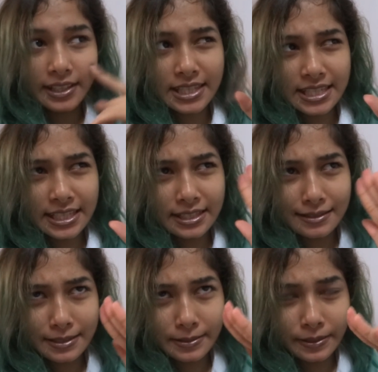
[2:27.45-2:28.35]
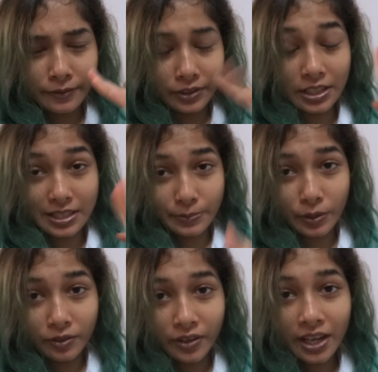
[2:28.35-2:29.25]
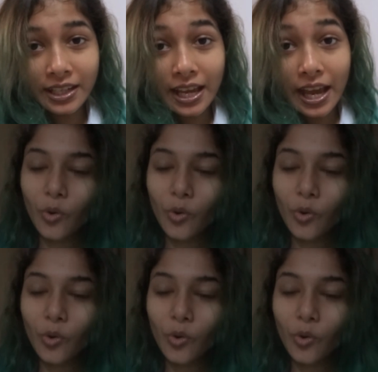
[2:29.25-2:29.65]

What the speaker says: Let's see if it's perfect.